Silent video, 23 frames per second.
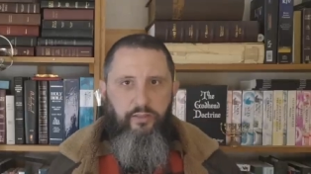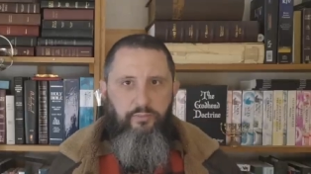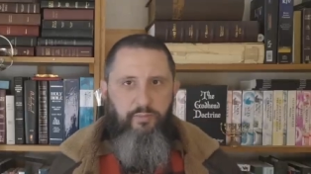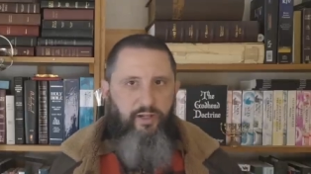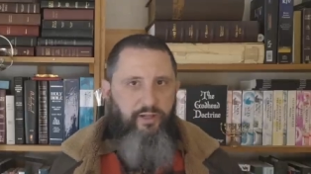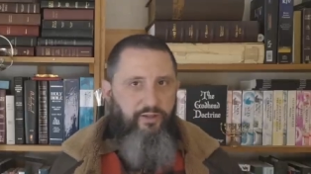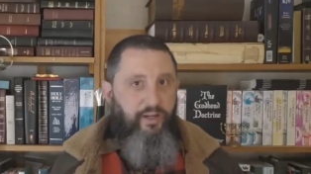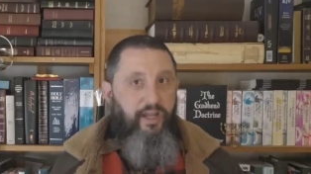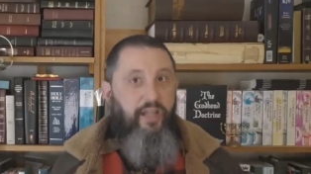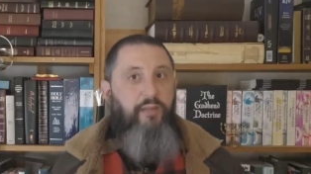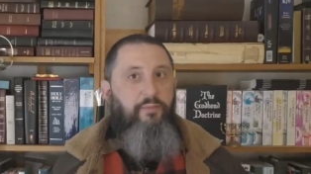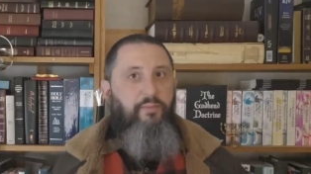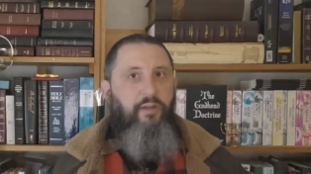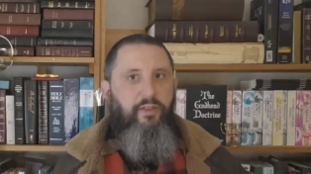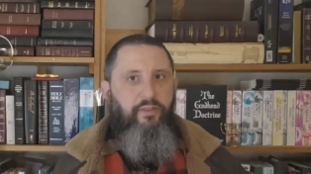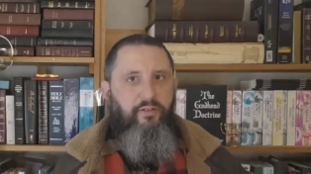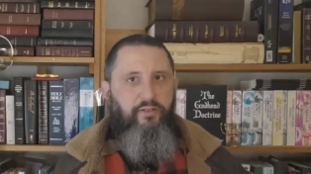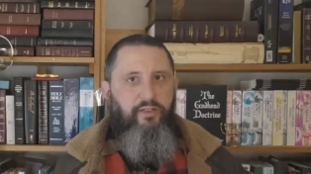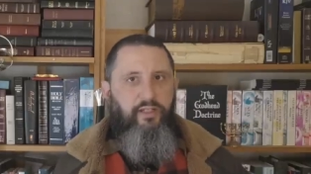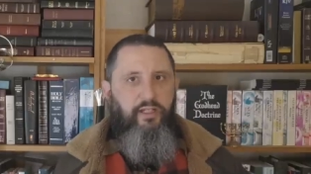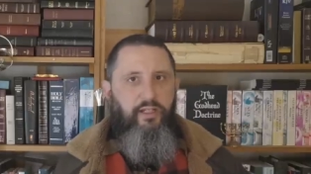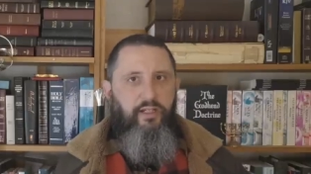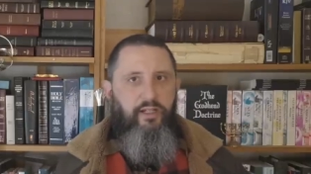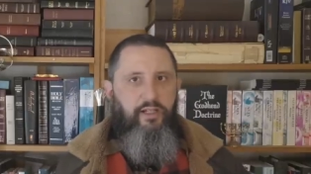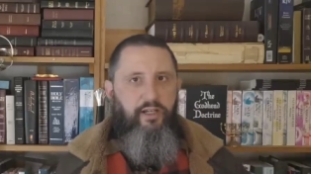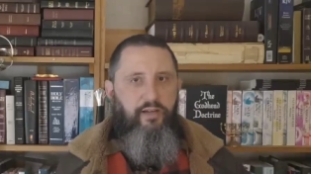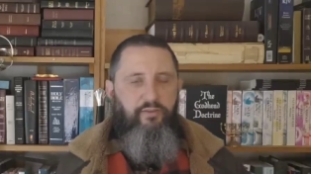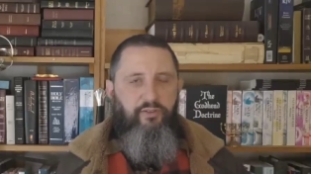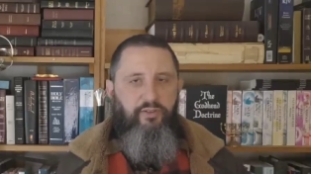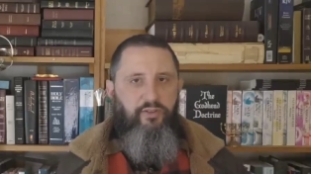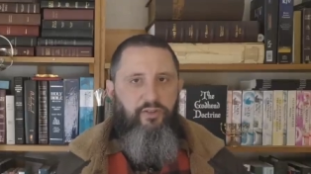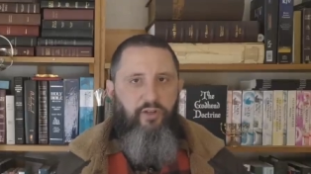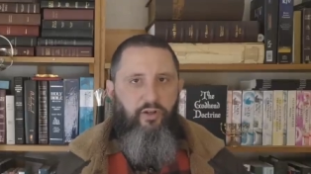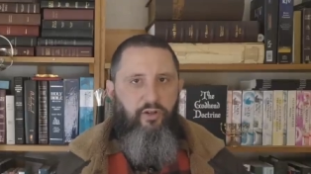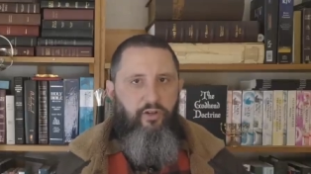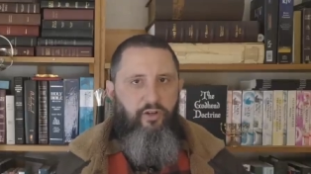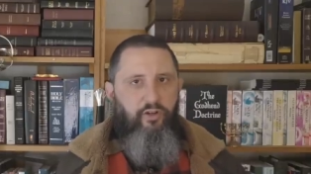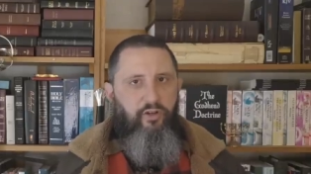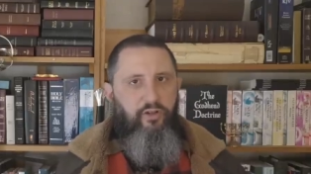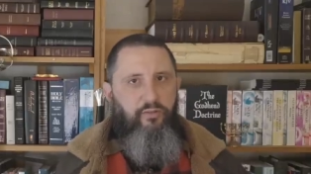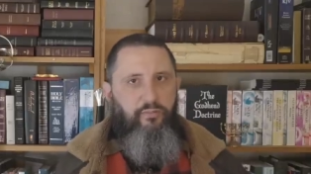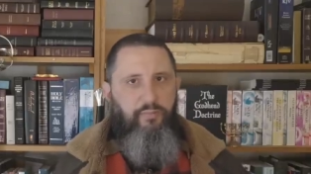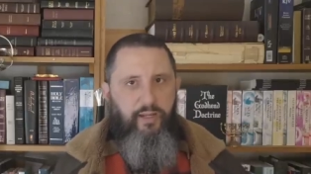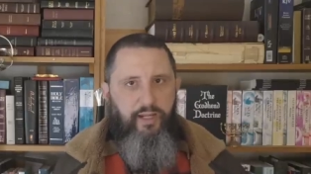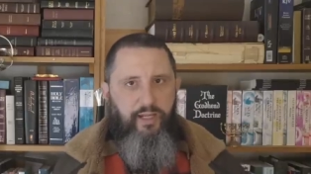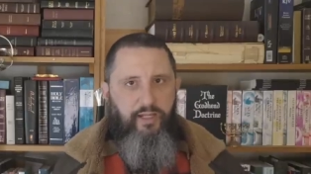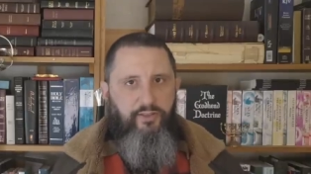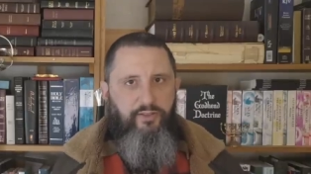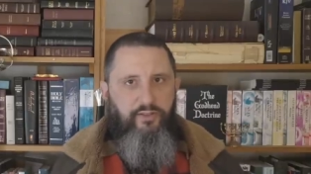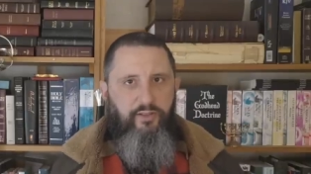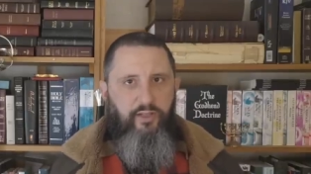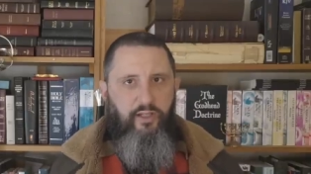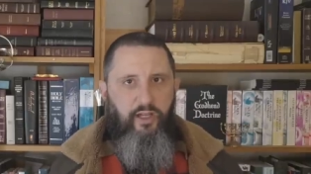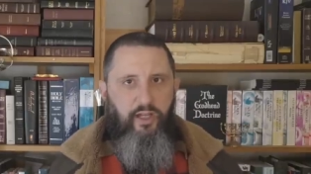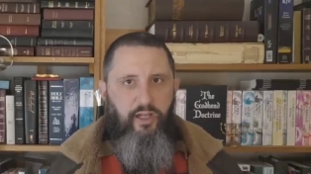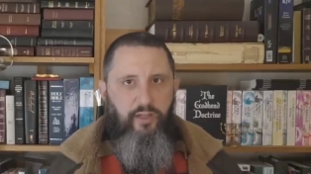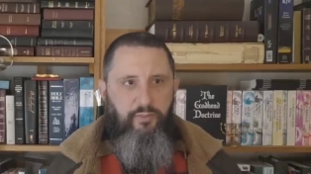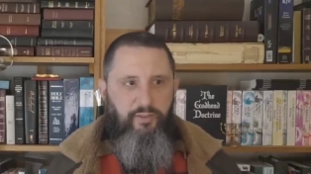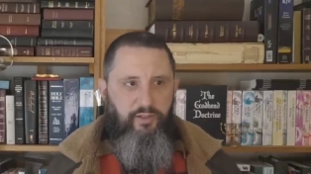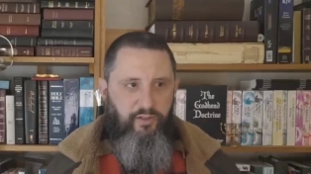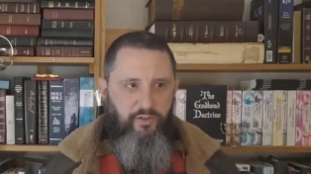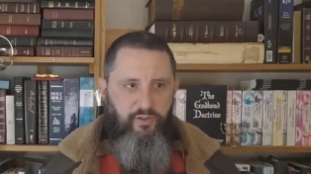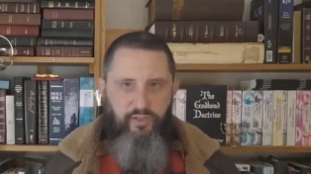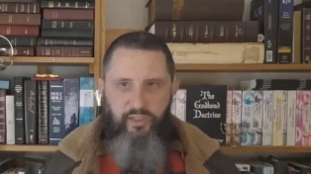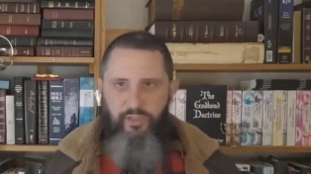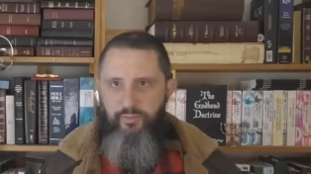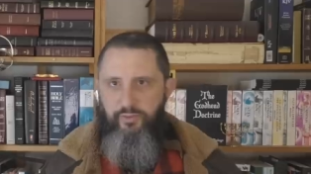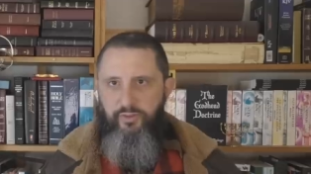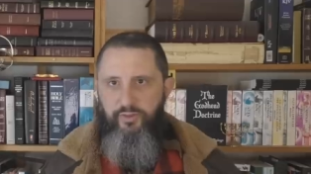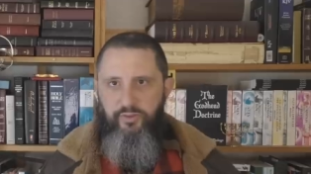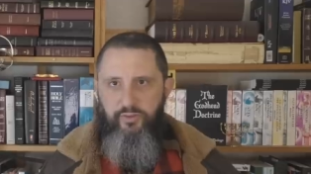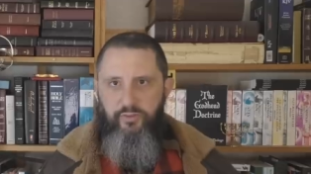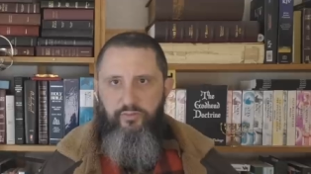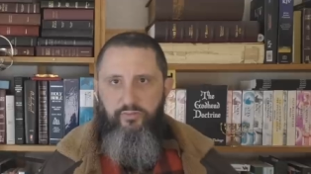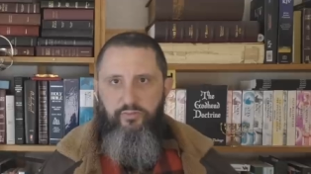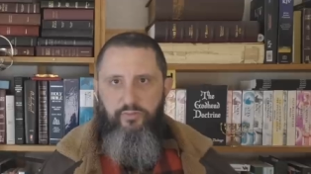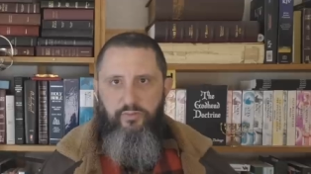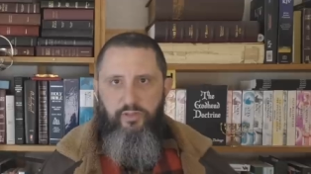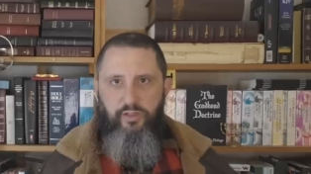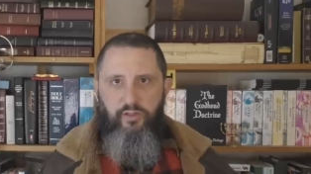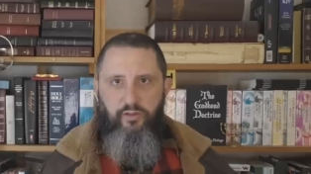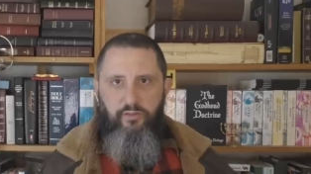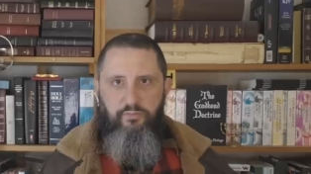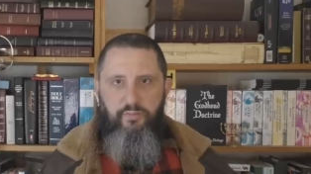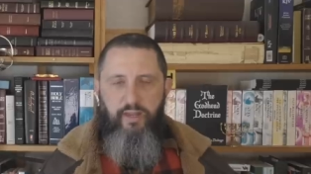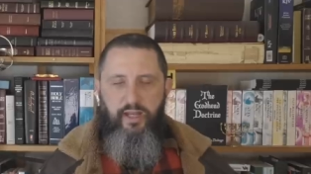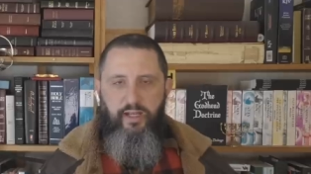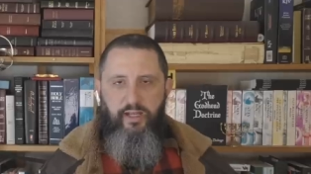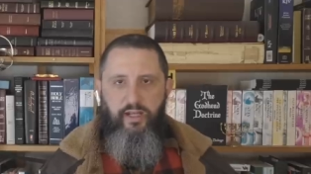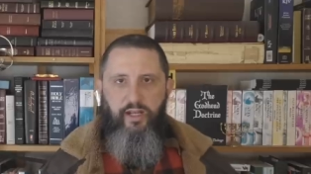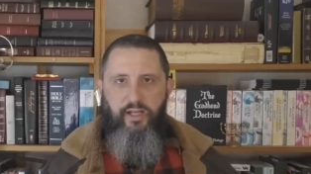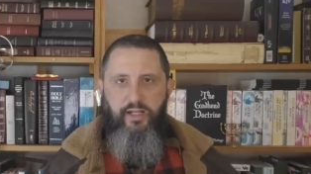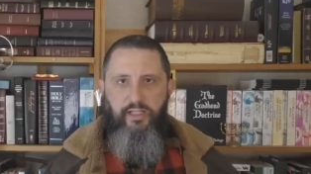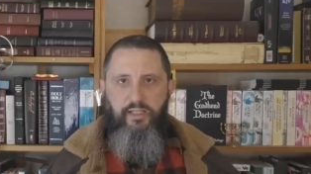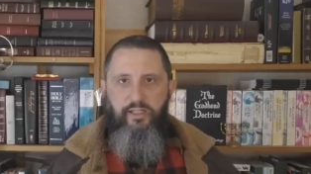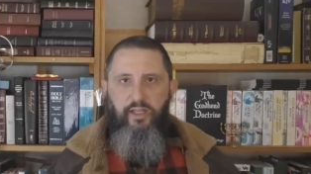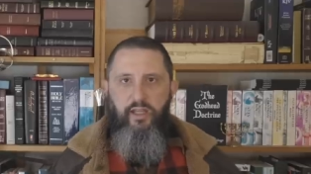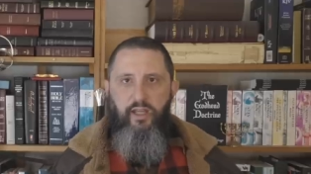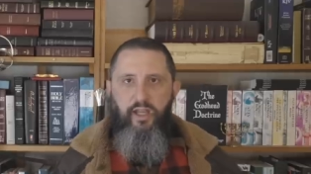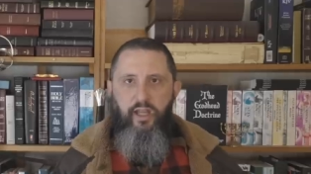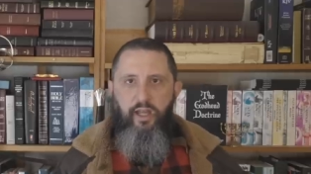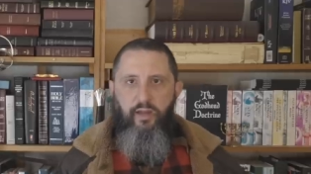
My grandmother did. I never saw her in pants because she was, you know, Mennonite,